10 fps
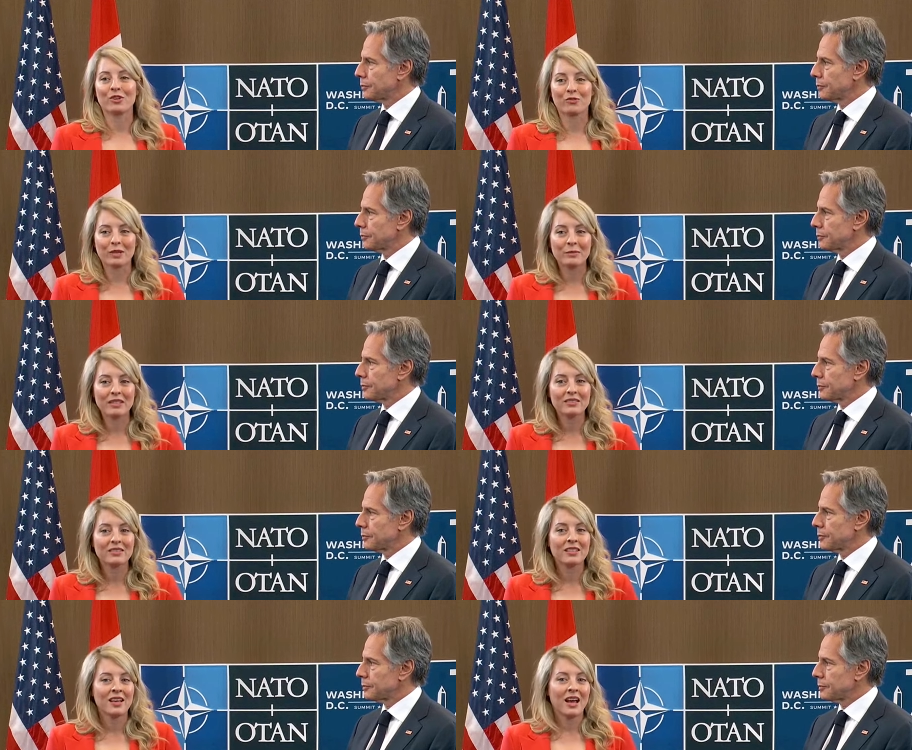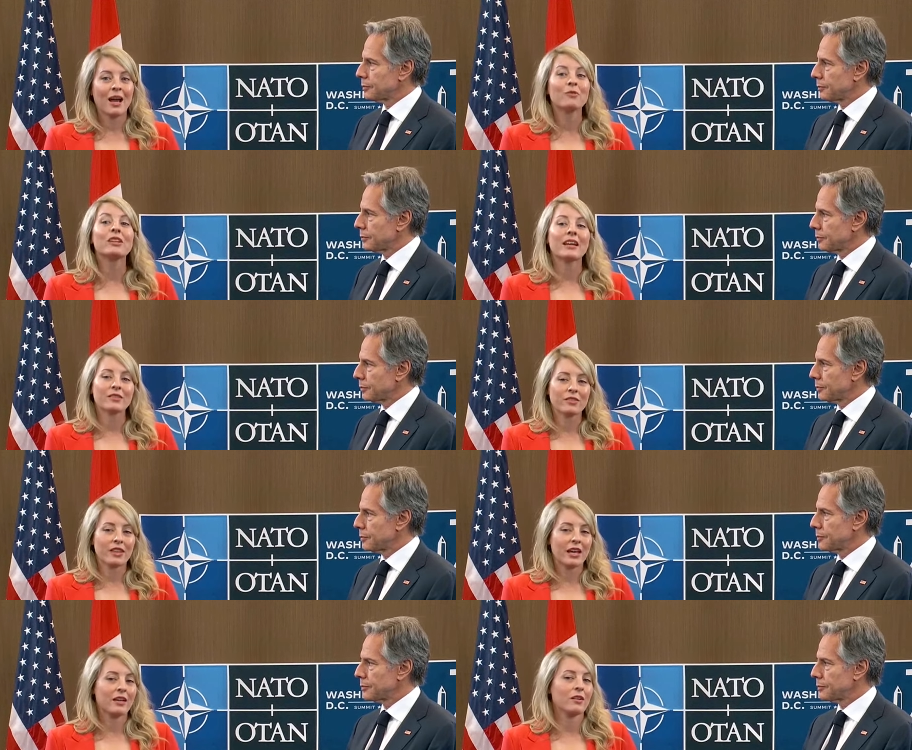Speaker 1: agreement. I would like to
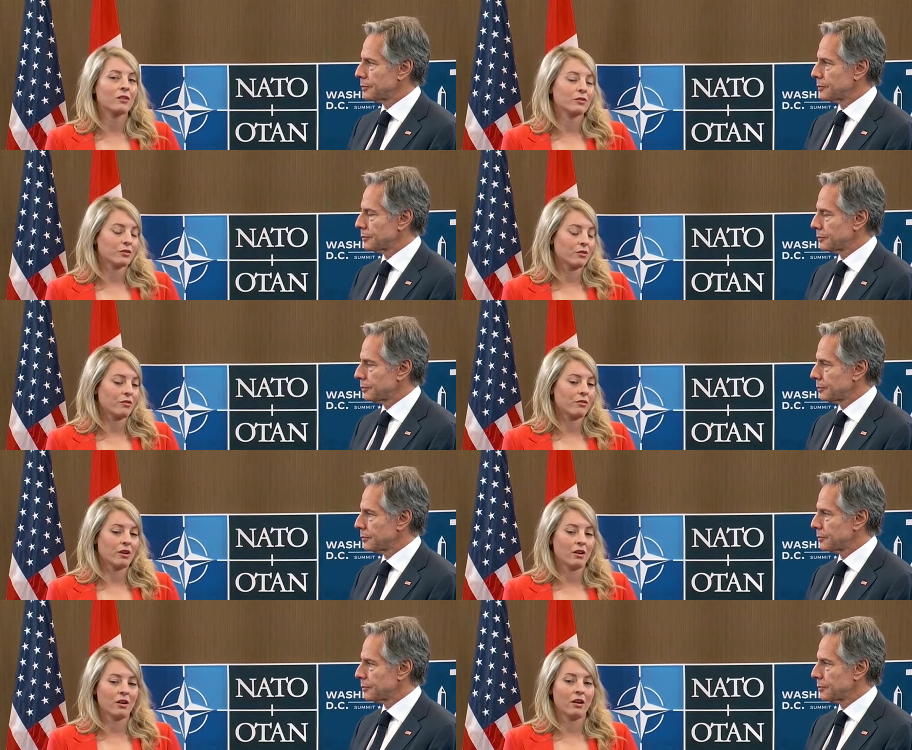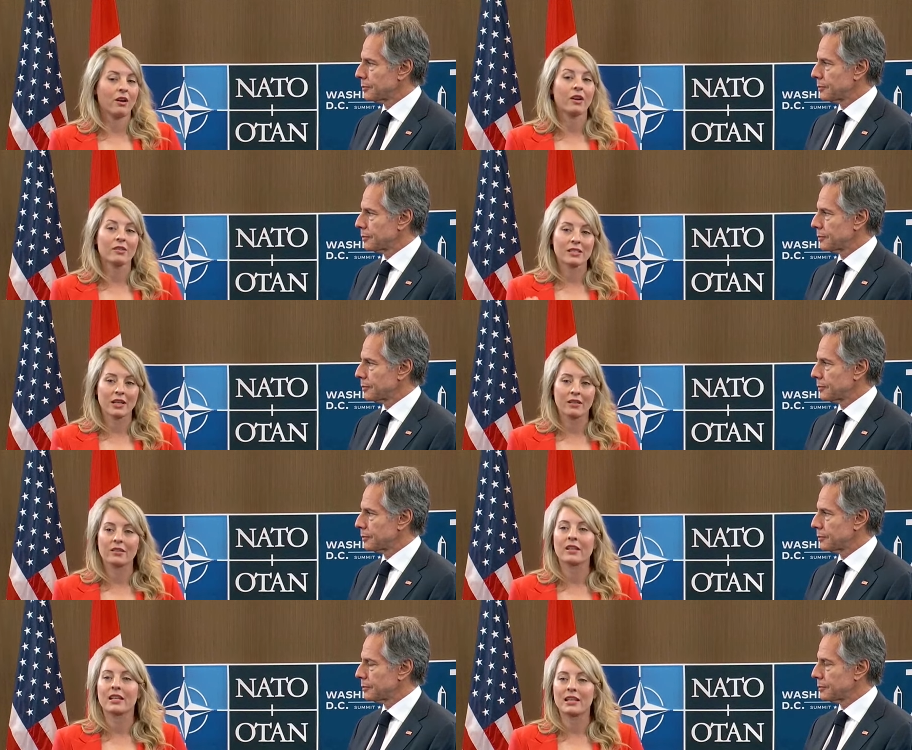thank also uh, on our side, on
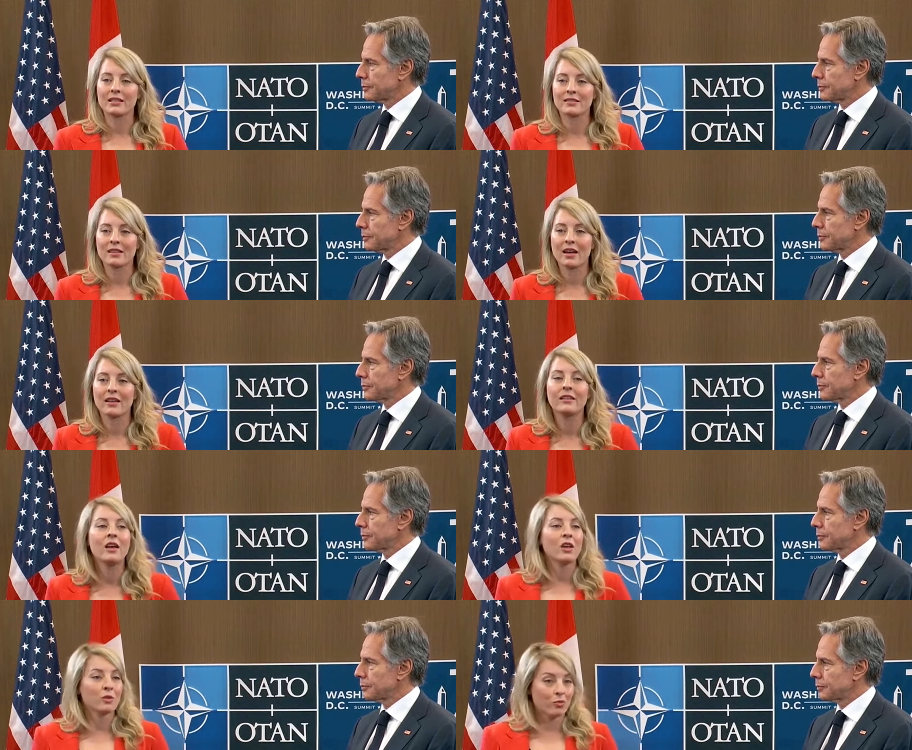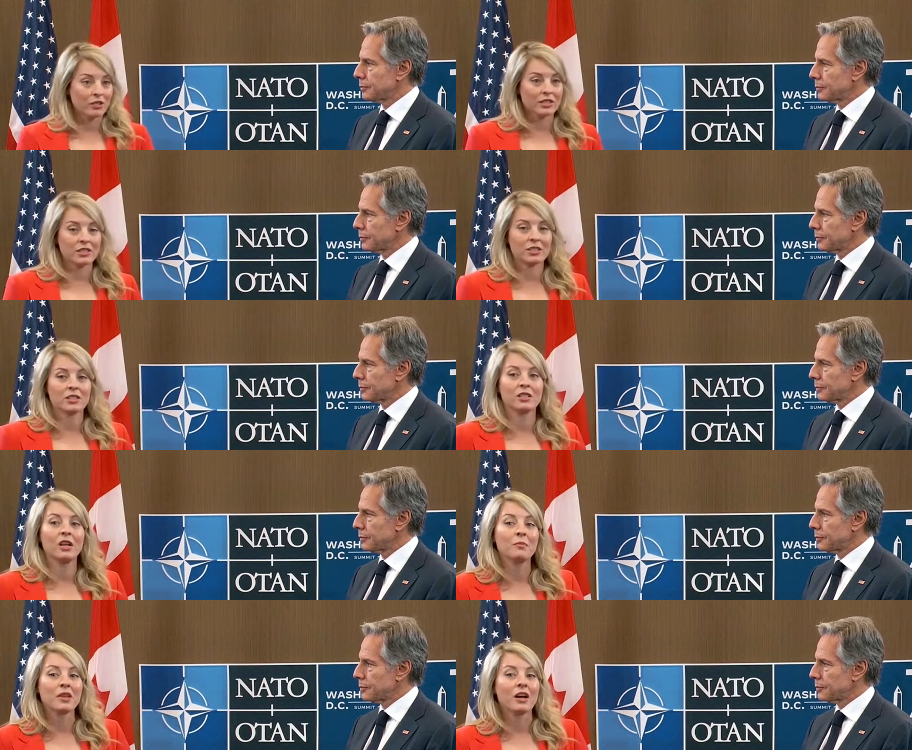the Canadian side, the British
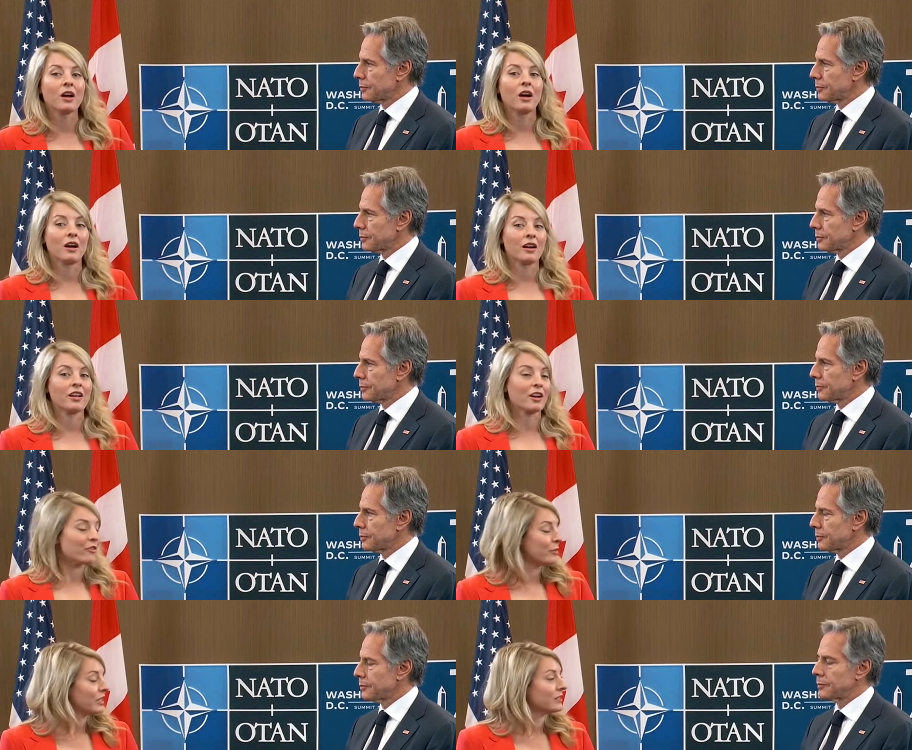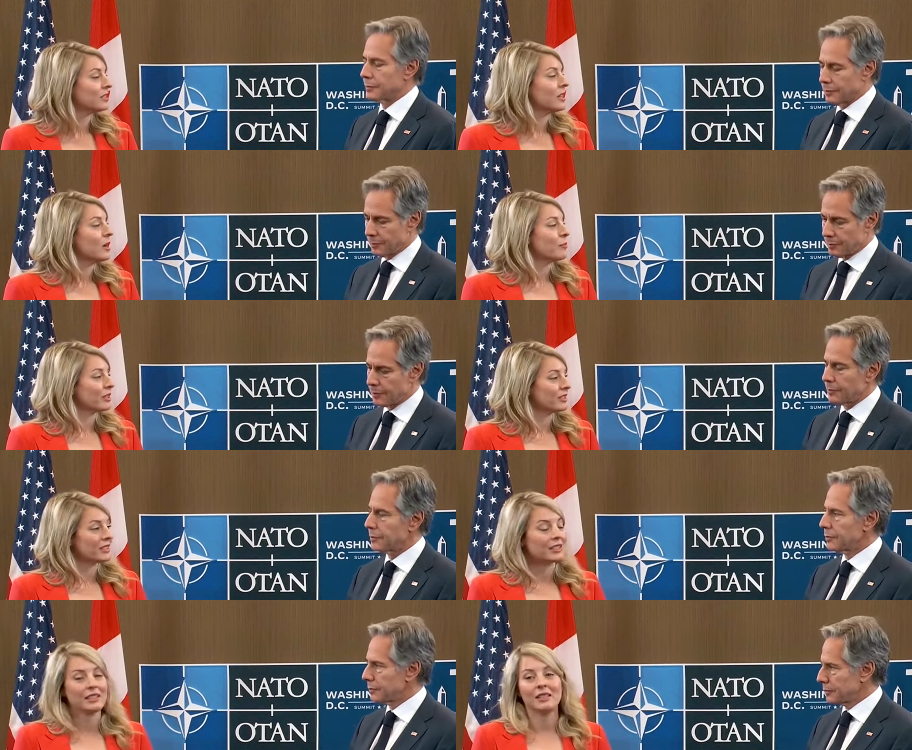Columbia uh, government,
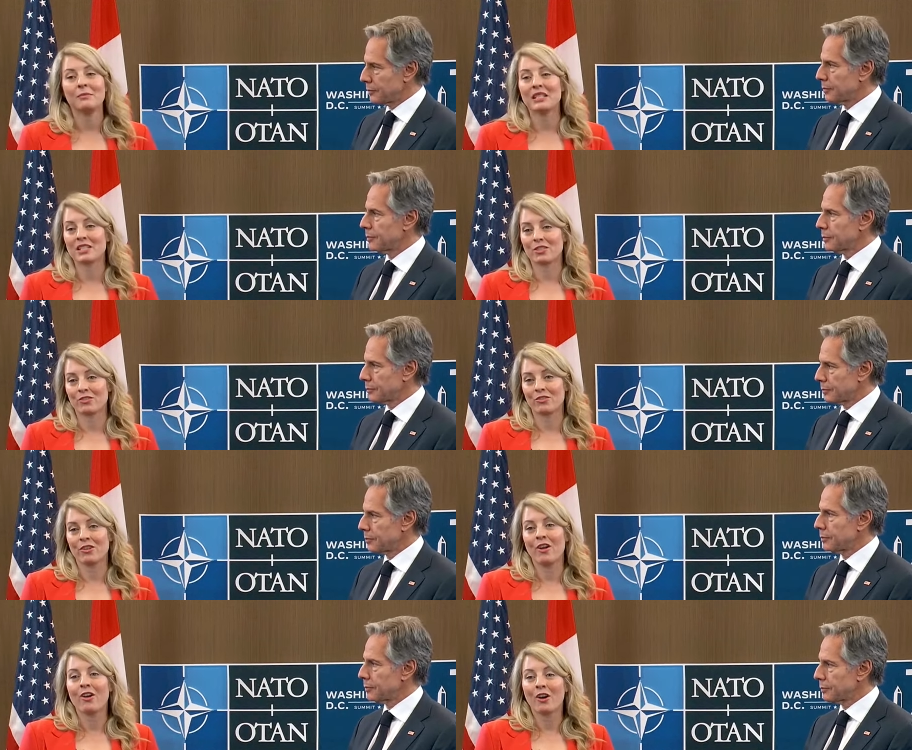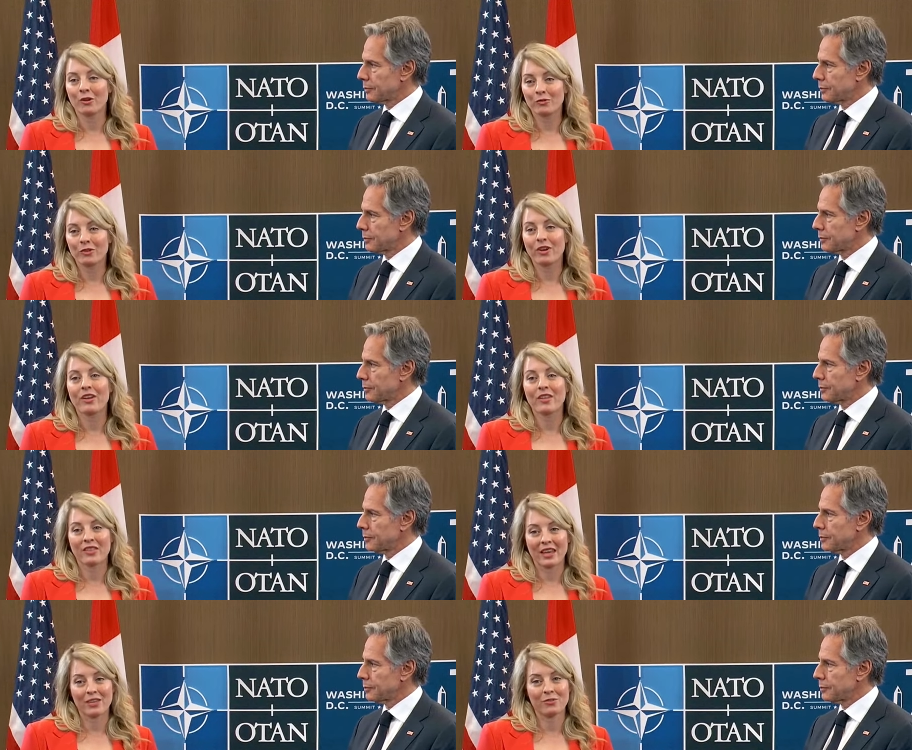particularly Minister Conroy.
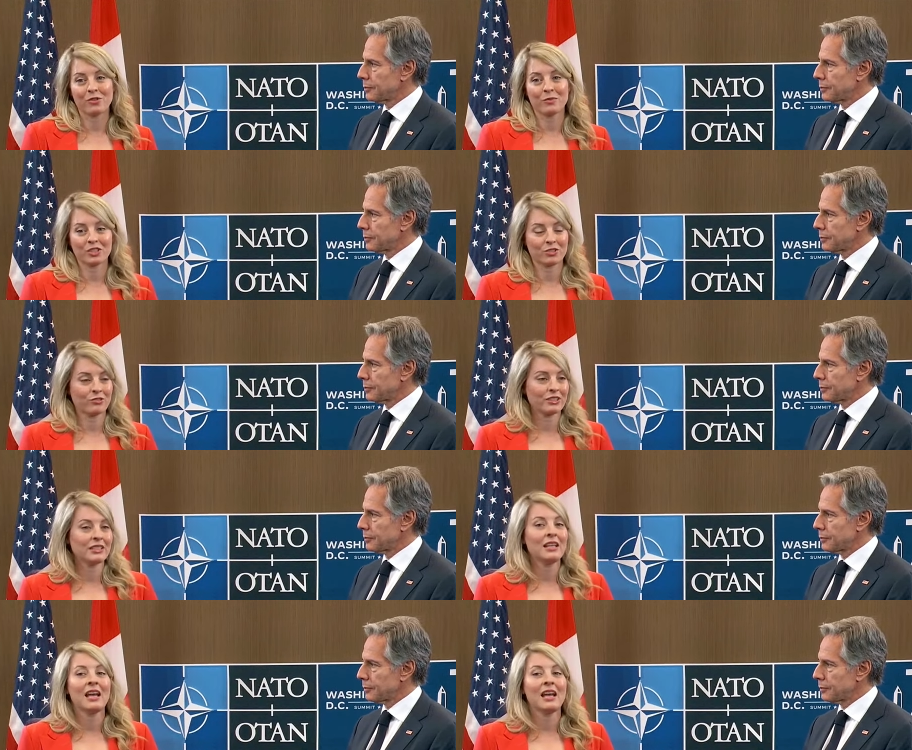Thank you so much, Corinne.